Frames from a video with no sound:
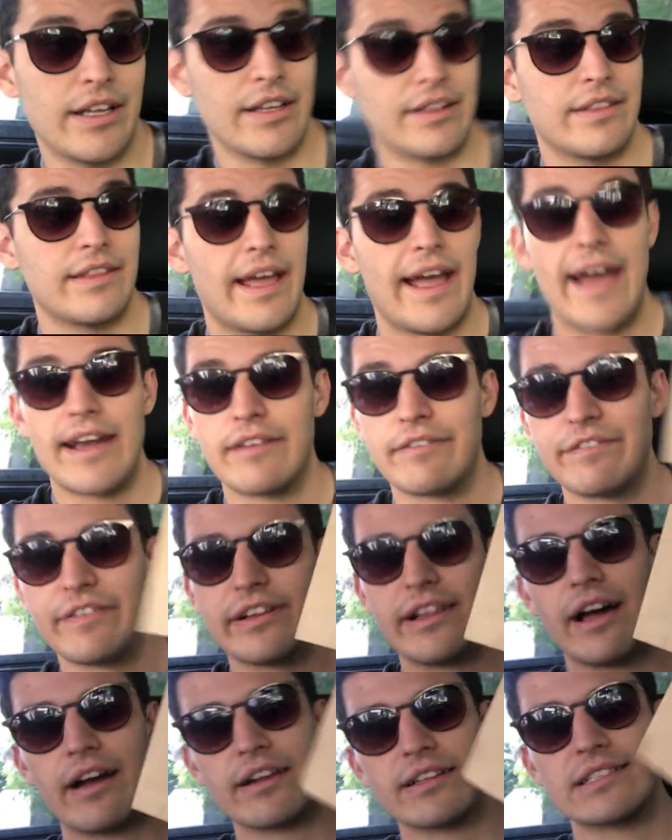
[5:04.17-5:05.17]
they had to fill
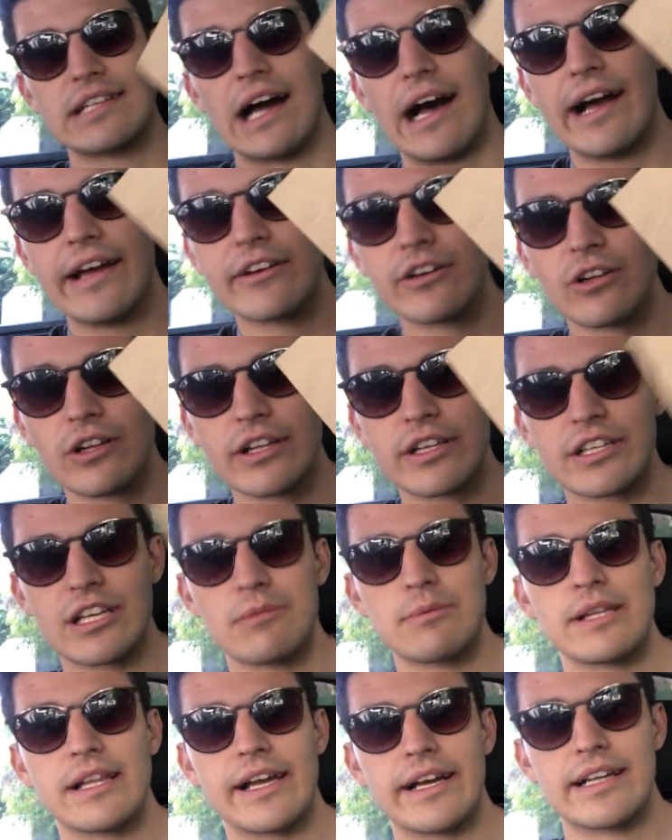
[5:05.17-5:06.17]
out a title and give
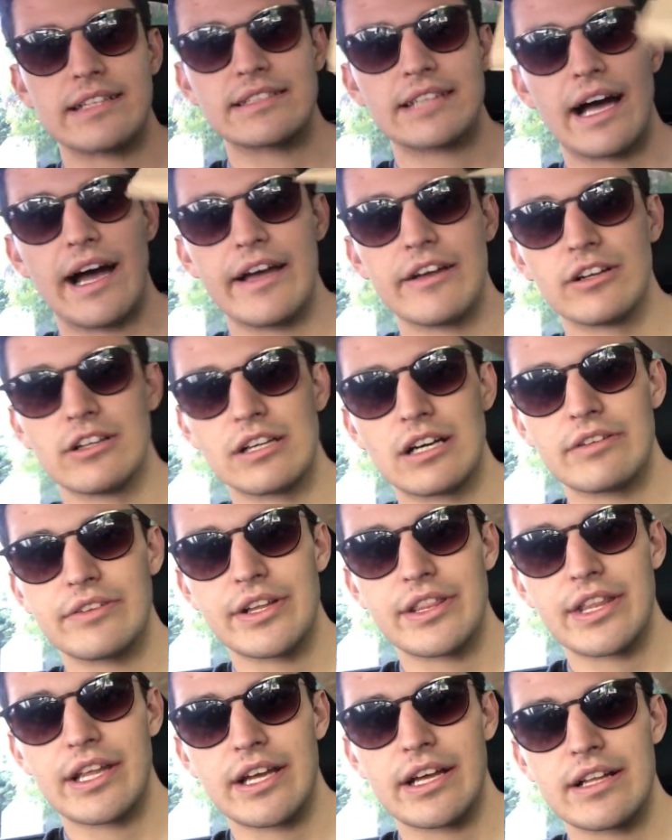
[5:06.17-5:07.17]
me like a title and
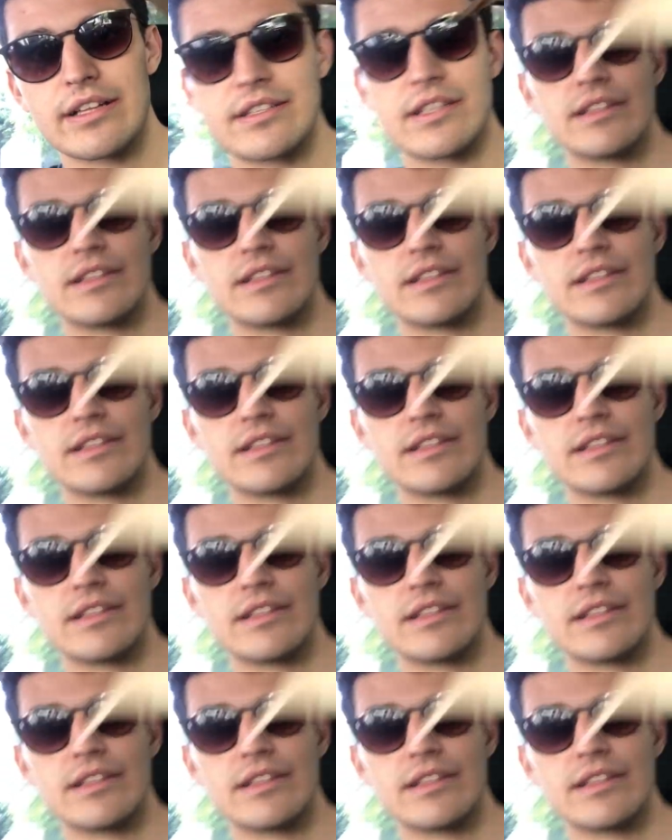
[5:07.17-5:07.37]
everything. It's